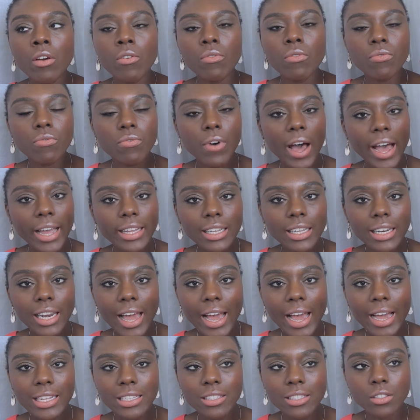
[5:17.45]
fine
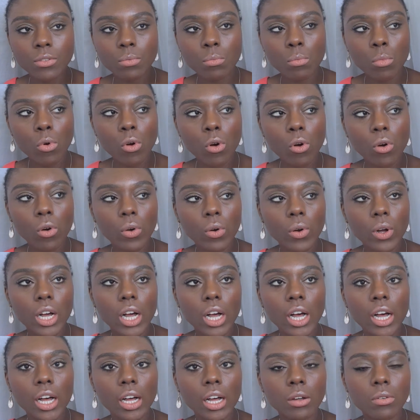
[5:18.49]
lines more
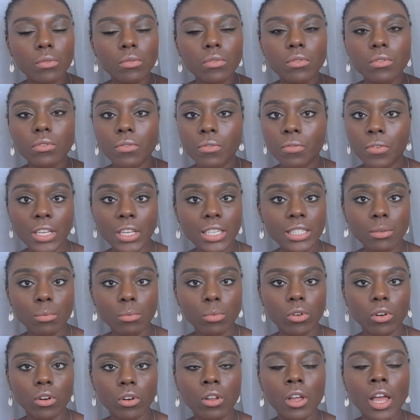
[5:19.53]
uh,
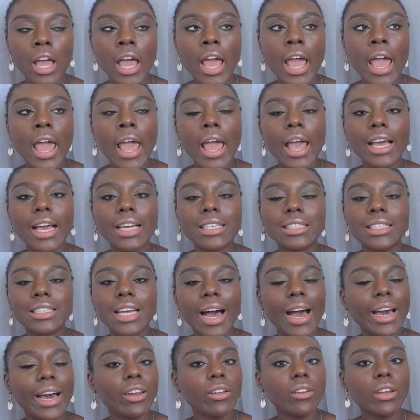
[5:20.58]
visible. And
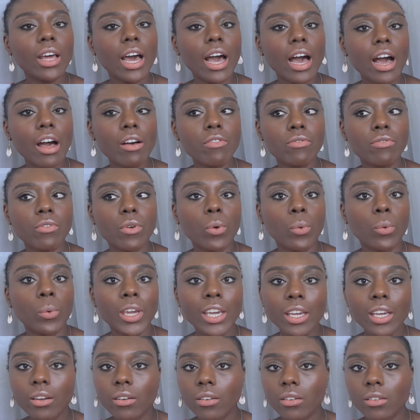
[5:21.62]
I don't have
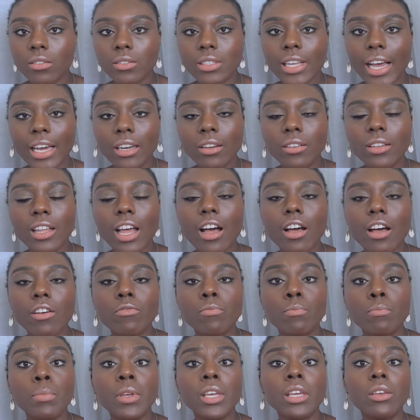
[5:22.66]
wrinkles, I don't
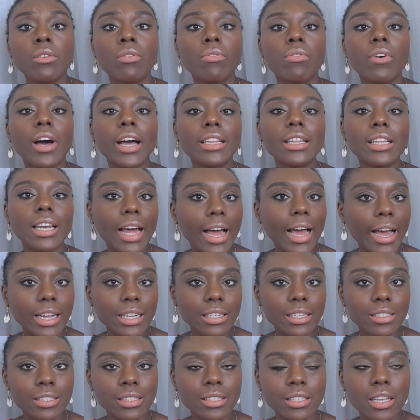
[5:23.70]
have big fine
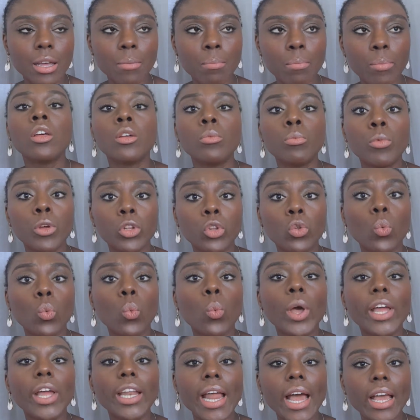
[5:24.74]
lines, but
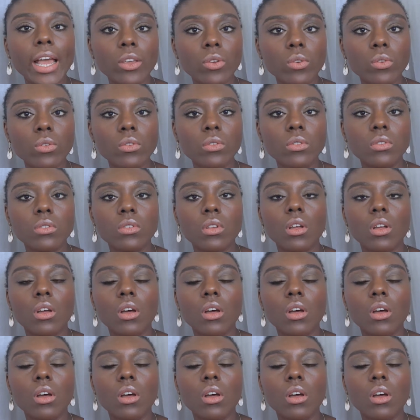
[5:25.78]
when I use